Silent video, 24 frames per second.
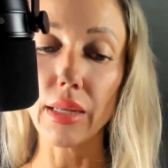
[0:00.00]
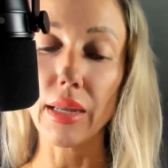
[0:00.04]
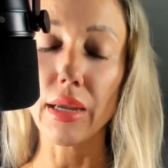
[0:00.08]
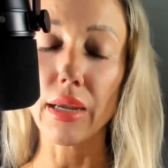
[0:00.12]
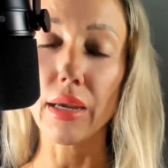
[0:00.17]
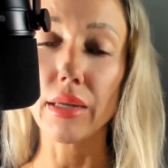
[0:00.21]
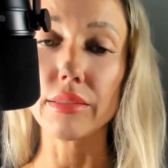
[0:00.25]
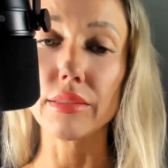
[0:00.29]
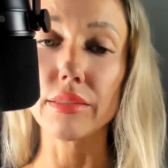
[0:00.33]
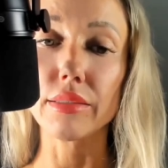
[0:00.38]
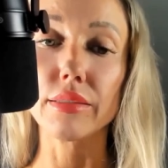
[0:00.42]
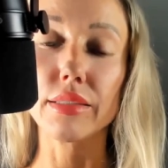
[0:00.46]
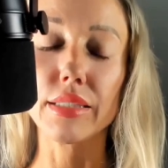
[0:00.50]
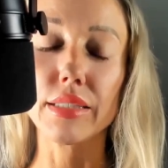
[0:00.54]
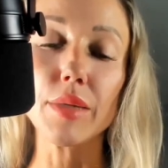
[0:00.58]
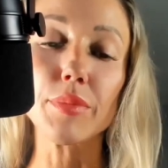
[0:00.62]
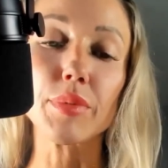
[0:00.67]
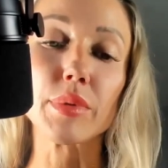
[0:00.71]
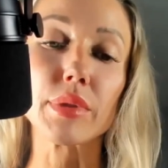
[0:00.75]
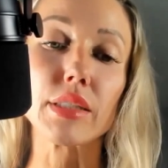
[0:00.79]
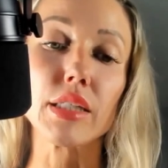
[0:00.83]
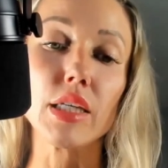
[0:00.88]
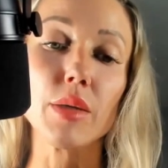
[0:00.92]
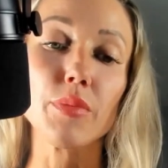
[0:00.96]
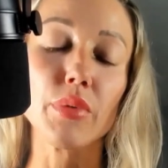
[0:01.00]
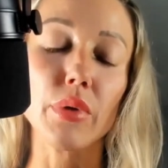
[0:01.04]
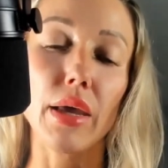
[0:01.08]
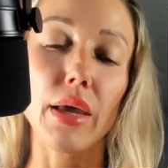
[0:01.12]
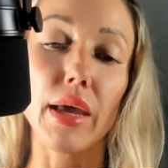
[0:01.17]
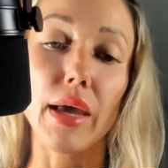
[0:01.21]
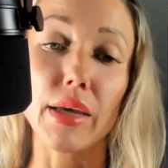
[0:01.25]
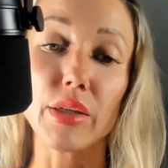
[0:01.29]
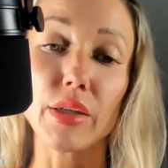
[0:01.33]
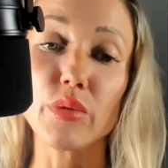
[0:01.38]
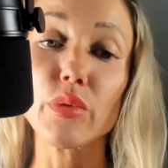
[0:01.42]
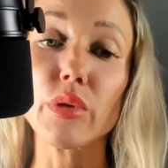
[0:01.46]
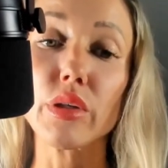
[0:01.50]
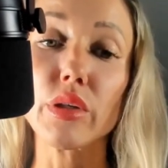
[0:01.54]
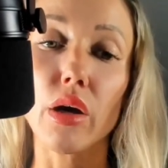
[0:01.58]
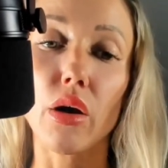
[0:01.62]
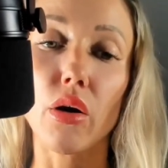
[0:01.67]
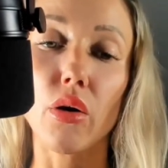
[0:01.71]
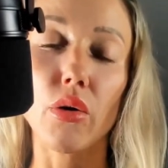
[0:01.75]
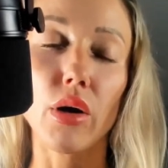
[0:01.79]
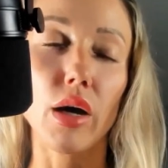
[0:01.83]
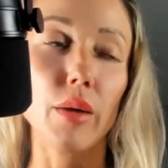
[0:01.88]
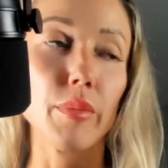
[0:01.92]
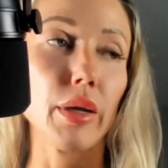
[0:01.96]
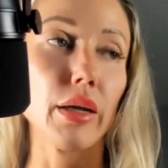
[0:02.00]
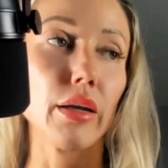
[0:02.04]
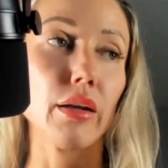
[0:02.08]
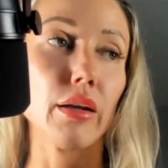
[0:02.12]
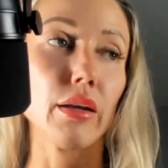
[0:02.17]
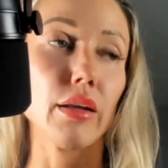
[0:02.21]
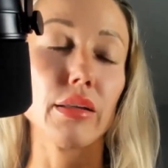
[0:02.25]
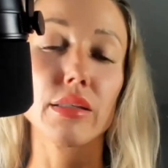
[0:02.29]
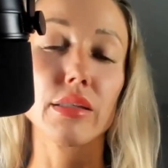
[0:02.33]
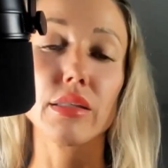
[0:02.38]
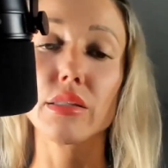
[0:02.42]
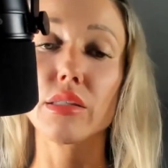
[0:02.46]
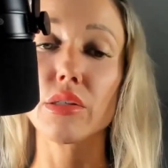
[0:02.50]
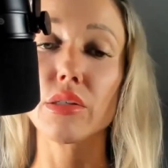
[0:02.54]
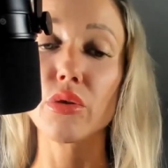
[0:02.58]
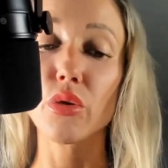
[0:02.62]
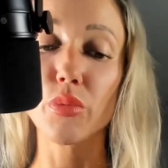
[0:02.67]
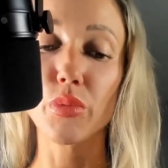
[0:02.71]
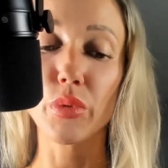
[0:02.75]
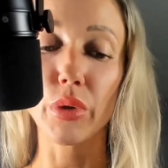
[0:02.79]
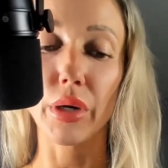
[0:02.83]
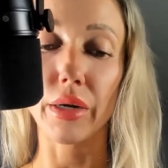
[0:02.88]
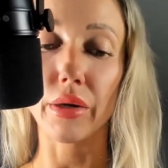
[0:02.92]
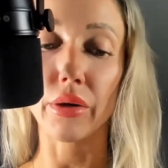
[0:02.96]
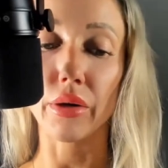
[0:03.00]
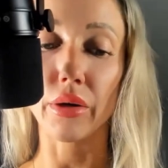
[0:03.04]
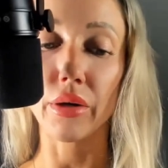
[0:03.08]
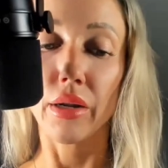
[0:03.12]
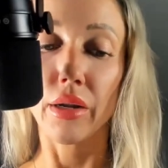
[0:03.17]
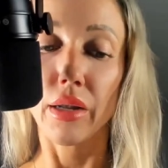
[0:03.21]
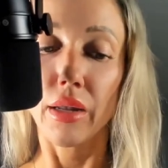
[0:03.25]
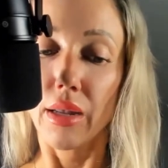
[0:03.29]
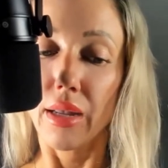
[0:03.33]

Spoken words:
And deep sleep, as we know, I mean, this is a no-brainer.